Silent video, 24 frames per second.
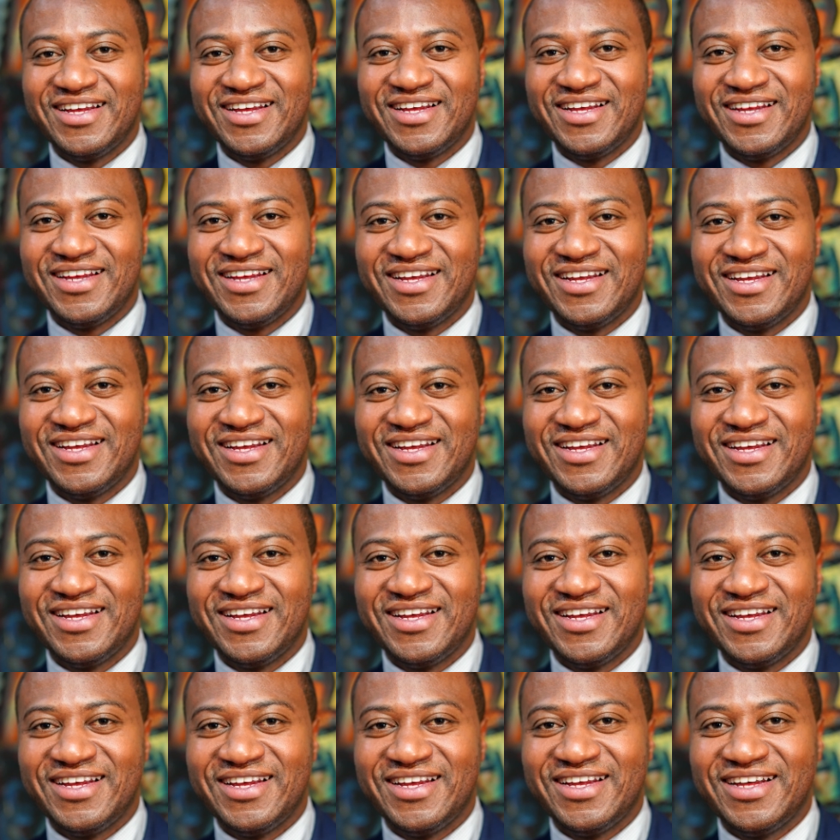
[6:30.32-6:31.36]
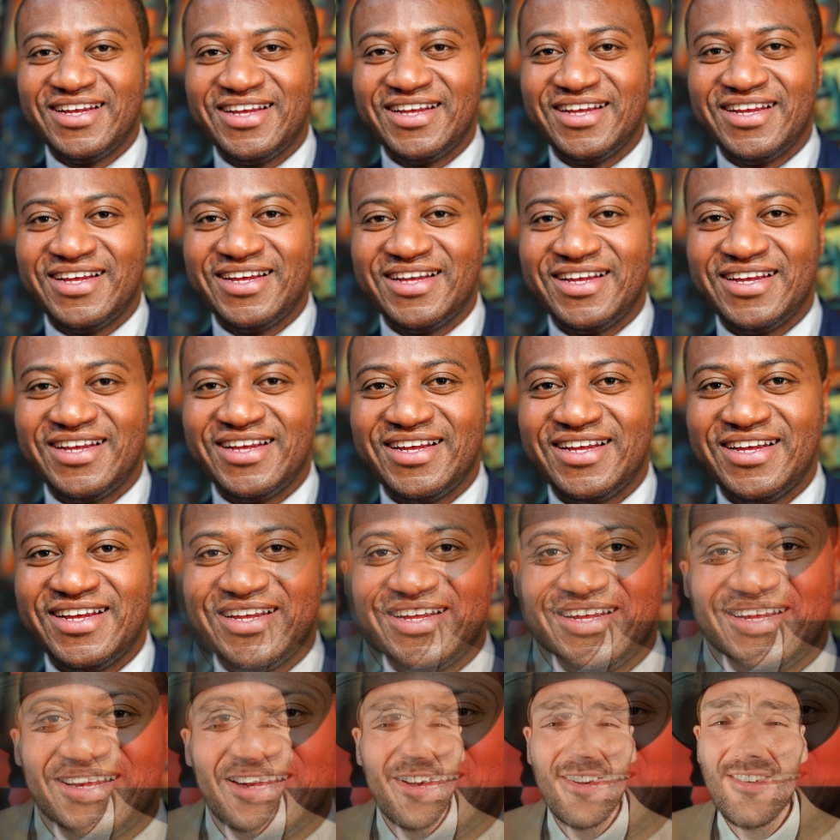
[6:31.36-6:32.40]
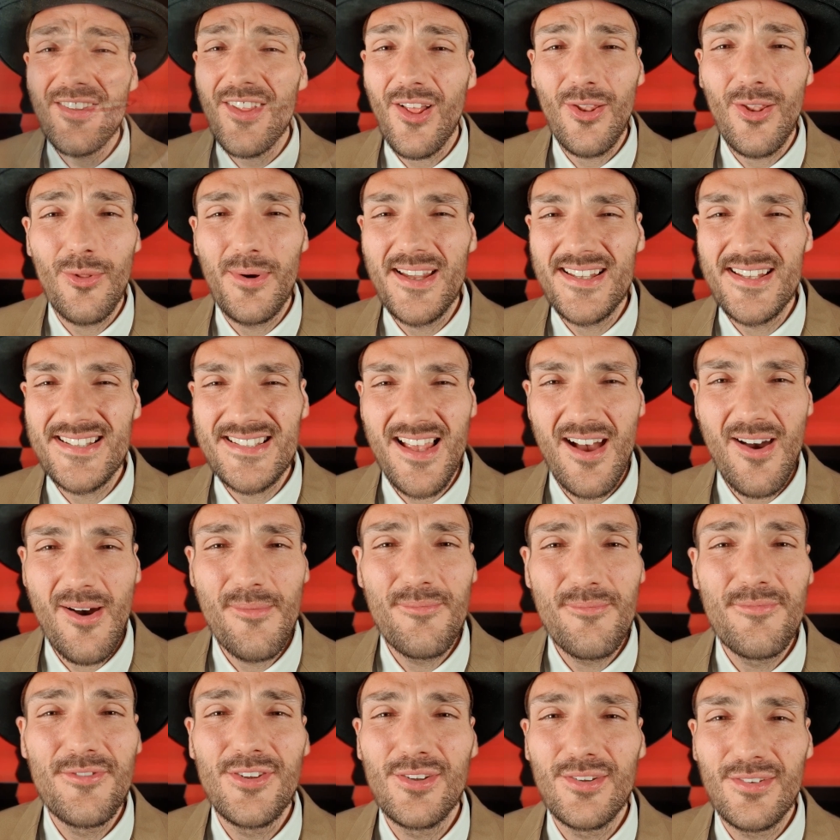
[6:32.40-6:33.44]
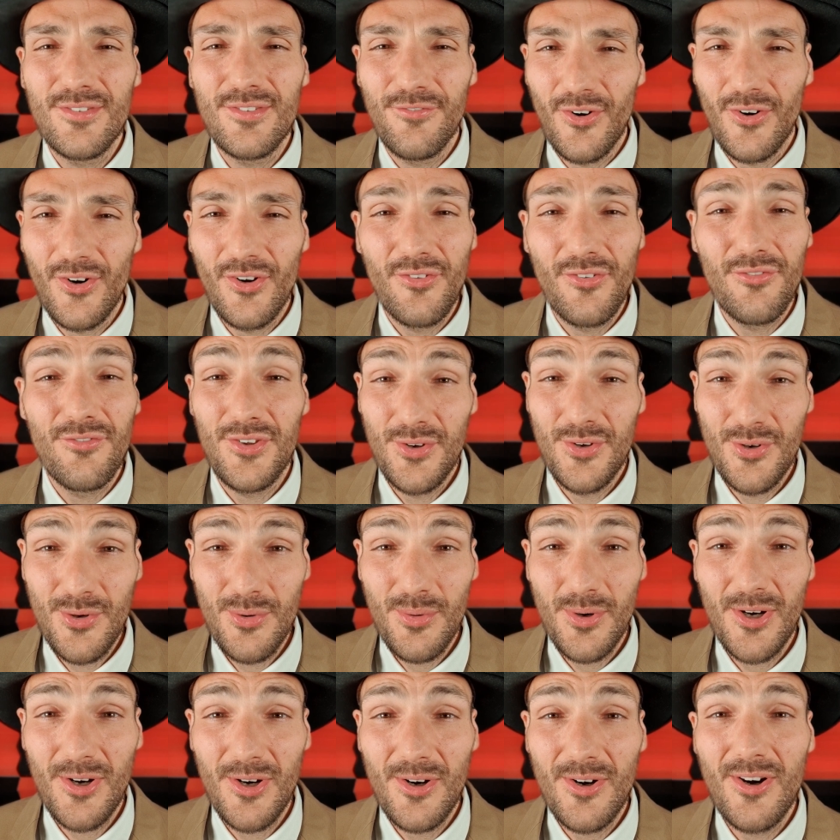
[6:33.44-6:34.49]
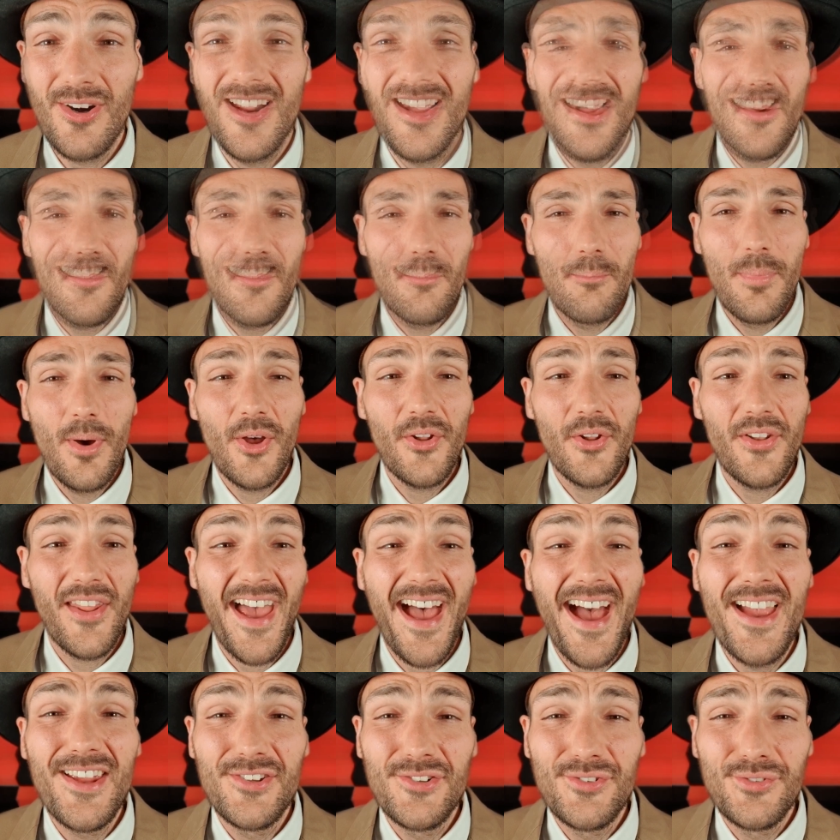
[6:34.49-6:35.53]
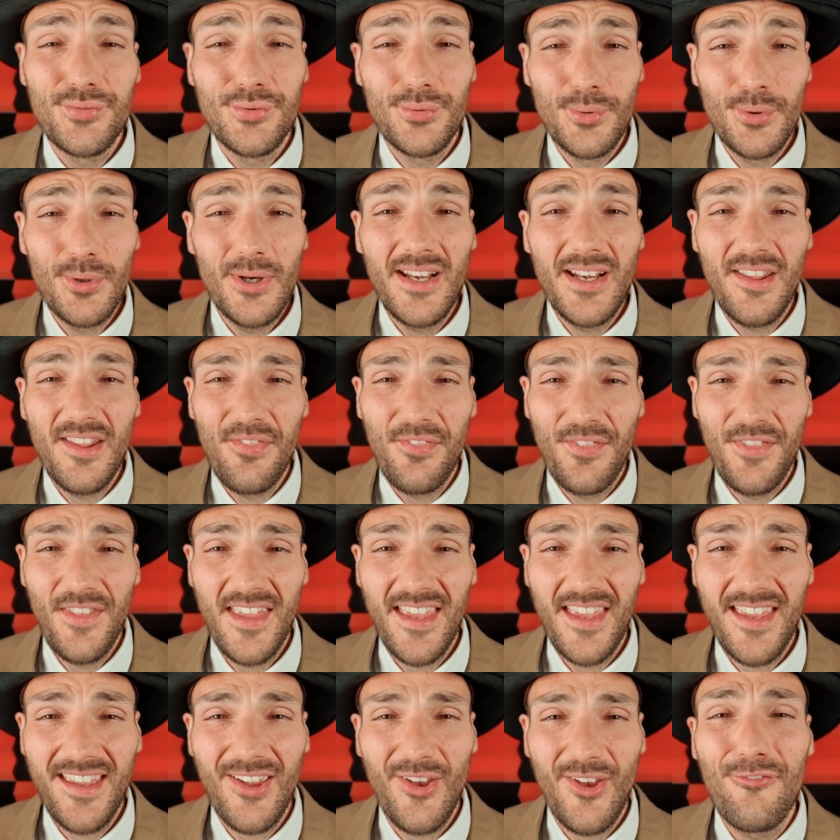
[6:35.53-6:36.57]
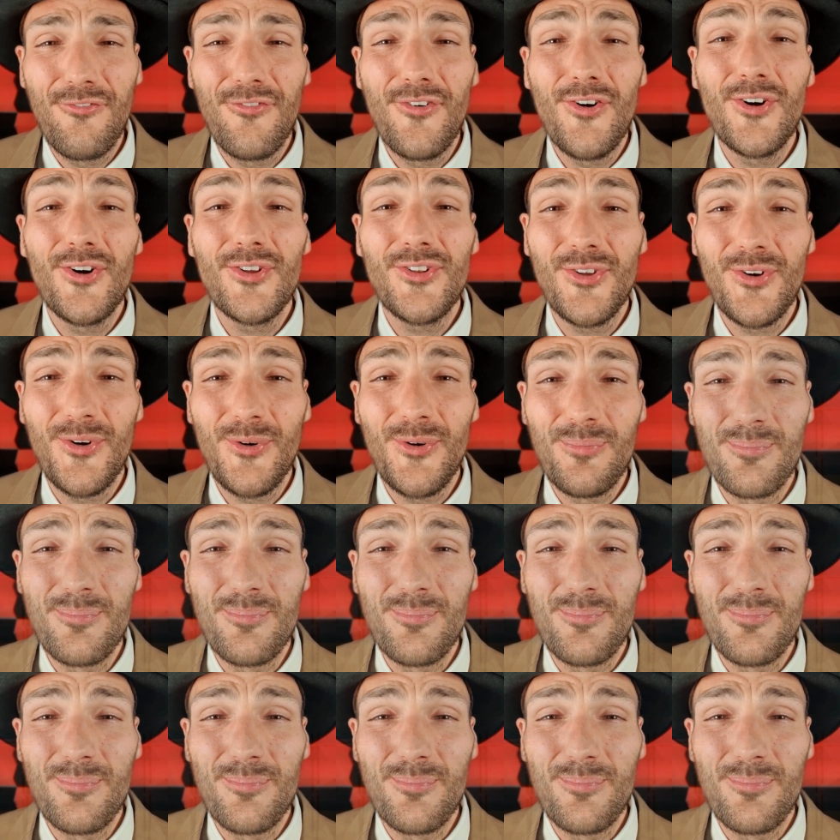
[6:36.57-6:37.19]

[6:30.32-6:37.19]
to mention it because it's not always obvious for the viewer. But I truly think a photo